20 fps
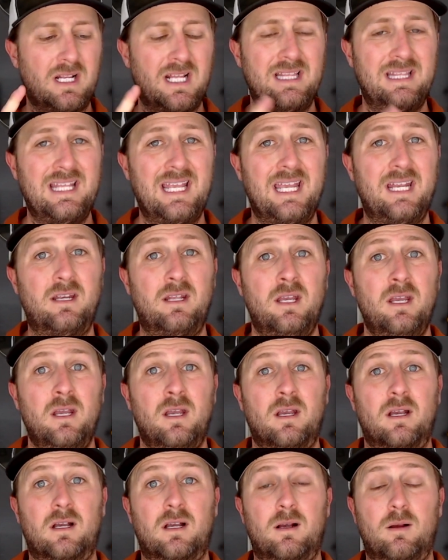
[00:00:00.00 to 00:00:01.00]
and
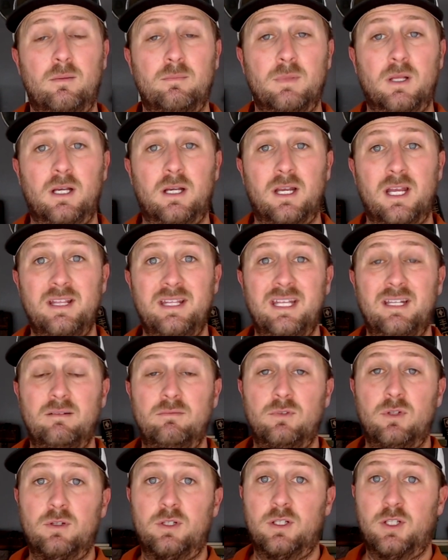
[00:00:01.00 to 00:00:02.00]

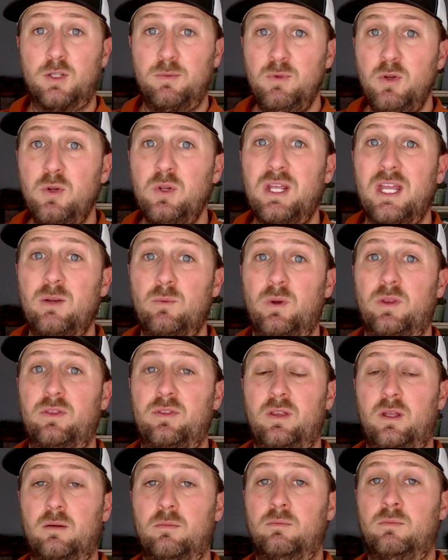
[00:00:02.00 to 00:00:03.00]
then communicate with
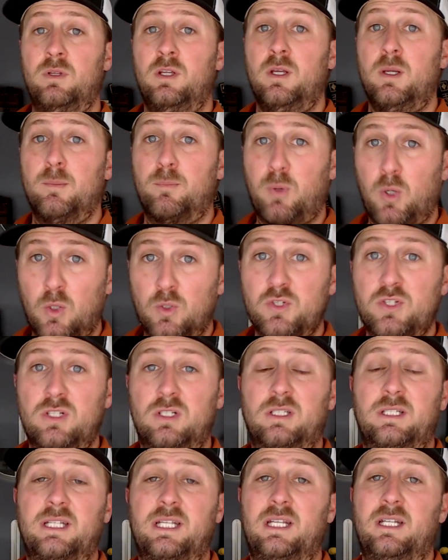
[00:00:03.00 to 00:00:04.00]
them
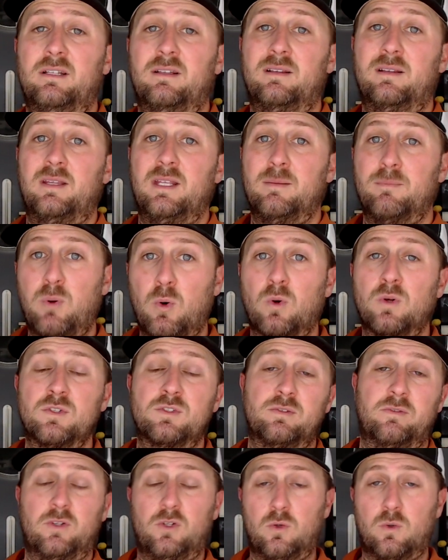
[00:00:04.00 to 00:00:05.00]
personally the
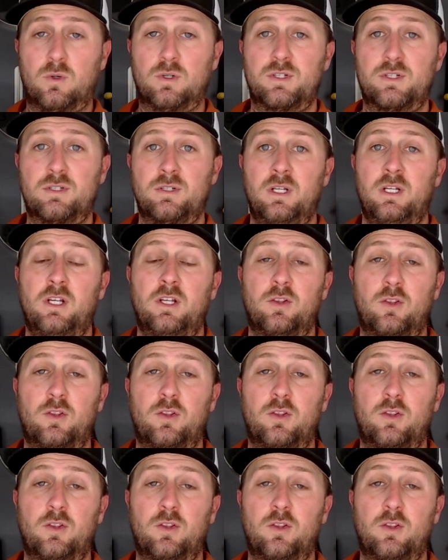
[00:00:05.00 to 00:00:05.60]
importance of the course.